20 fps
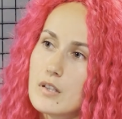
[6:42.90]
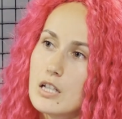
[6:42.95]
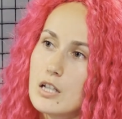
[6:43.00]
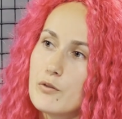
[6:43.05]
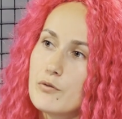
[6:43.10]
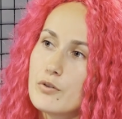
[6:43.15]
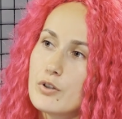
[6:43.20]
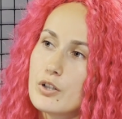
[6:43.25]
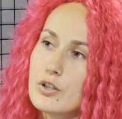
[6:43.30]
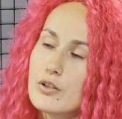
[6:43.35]

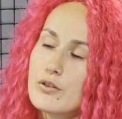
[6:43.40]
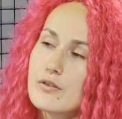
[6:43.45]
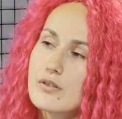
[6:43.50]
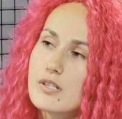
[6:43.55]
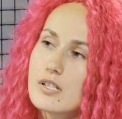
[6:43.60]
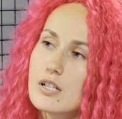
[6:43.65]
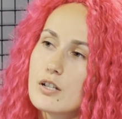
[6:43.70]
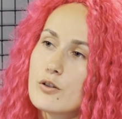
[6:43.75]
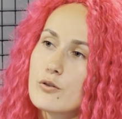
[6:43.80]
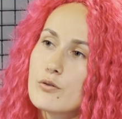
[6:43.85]
If you're
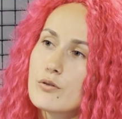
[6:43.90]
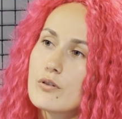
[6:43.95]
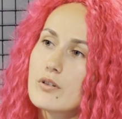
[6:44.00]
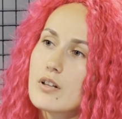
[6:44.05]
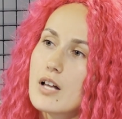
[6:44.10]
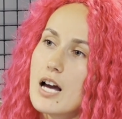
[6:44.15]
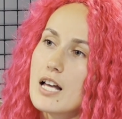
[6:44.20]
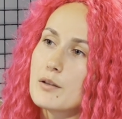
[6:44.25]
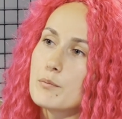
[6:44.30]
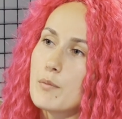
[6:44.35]
using Google
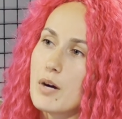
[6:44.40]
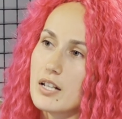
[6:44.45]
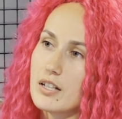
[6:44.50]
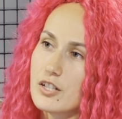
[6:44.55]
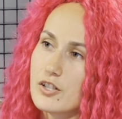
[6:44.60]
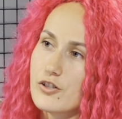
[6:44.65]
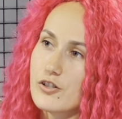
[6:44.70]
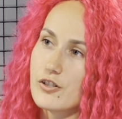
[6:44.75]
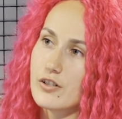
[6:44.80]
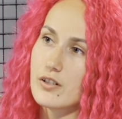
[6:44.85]
Ad
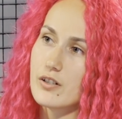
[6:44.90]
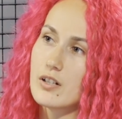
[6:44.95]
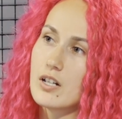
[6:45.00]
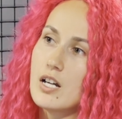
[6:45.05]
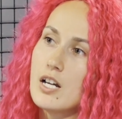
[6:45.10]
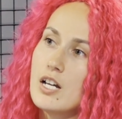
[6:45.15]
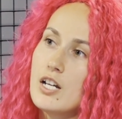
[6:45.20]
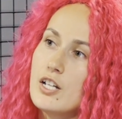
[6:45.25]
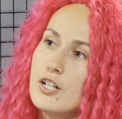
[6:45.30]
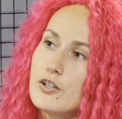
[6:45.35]
Manager,
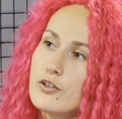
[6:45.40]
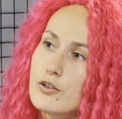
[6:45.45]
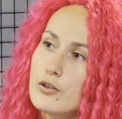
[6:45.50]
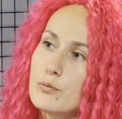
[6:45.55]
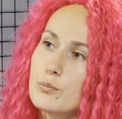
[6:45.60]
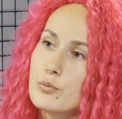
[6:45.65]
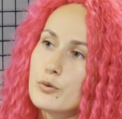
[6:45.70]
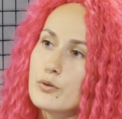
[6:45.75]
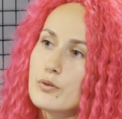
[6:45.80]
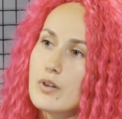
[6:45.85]
you can
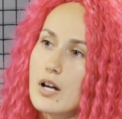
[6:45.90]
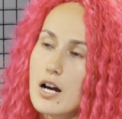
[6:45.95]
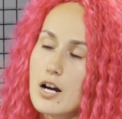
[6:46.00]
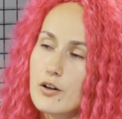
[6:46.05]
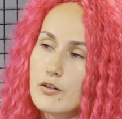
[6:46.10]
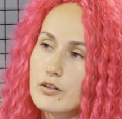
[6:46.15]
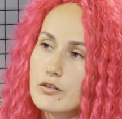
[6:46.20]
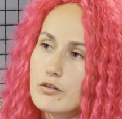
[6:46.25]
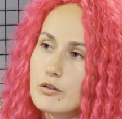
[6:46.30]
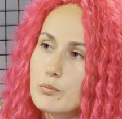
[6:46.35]
pull
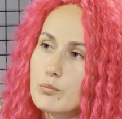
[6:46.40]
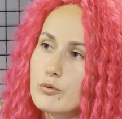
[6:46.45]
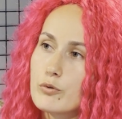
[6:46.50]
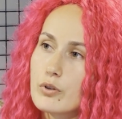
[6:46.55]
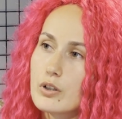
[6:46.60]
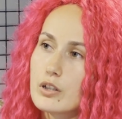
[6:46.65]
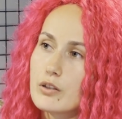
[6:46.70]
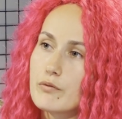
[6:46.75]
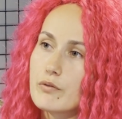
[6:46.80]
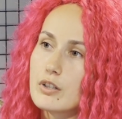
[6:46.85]
out the
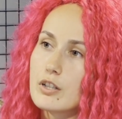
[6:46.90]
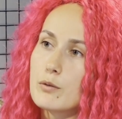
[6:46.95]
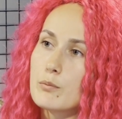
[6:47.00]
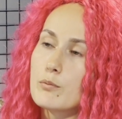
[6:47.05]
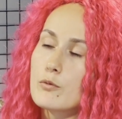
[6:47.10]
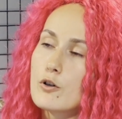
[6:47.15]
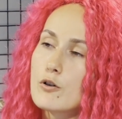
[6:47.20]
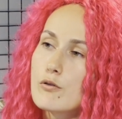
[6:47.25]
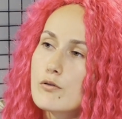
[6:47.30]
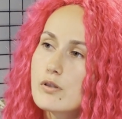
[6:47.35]
report with the
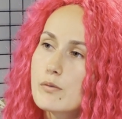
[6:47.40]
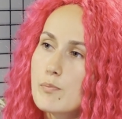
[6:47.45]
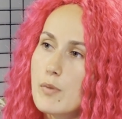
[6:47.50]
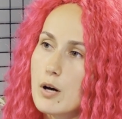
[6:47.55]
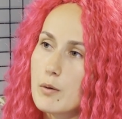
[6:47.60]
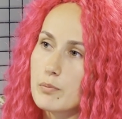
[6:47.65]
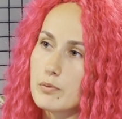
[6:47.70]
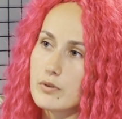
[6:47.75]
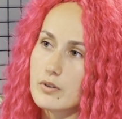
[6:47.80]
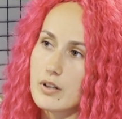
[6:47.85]
most
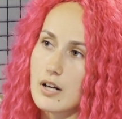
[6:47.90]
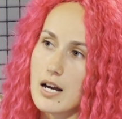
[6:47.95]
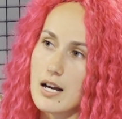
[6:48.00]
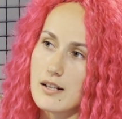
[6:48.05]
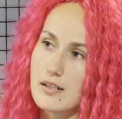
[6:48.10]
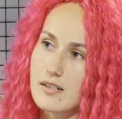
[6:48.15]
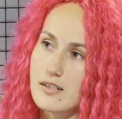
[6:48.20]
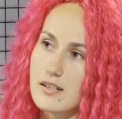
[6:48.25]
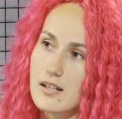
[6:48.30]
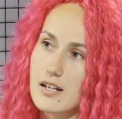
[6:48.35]
popular ad
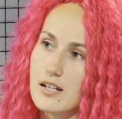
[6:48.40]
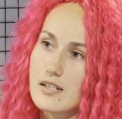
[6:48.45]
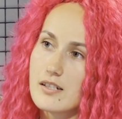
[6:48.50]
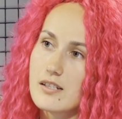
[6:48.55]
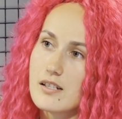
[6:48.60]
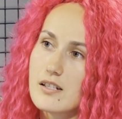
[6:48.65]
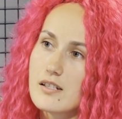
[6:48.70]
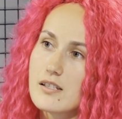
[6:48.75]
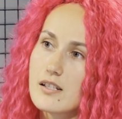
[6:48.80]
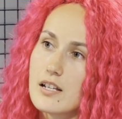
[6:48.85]

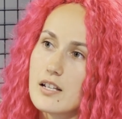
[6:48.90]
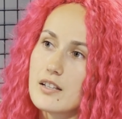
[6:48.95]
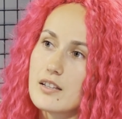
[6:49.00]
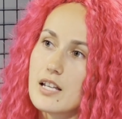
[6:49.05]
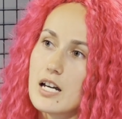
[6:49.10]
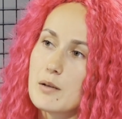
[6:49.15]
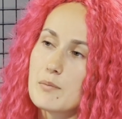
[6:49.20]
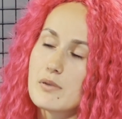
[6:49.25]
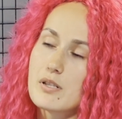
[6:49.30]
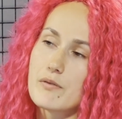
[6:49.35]
sizes and
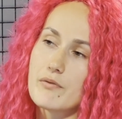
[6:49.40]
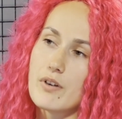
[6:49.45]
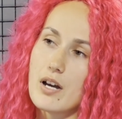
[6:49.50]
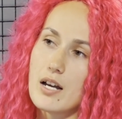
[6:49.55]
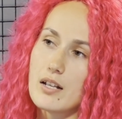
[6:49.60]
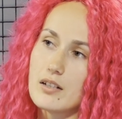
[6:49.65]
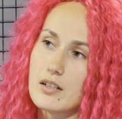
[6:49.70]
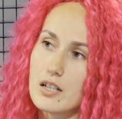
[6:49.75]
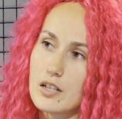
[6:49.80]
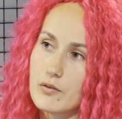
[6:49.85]
types of
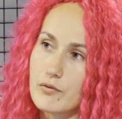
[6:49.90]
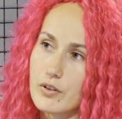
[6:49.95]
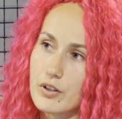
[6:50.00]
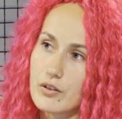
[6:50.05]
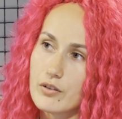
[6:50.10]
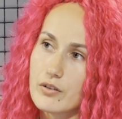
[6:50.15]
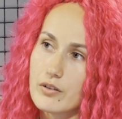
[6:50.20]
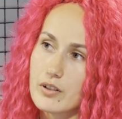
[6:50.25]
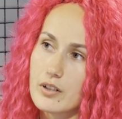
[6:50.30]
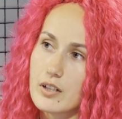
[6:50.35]
ad
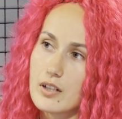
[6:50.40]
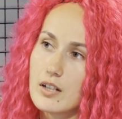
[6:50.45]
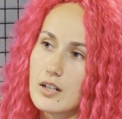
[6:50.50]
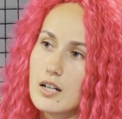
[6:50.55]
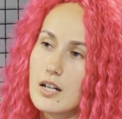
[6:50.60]
inventory.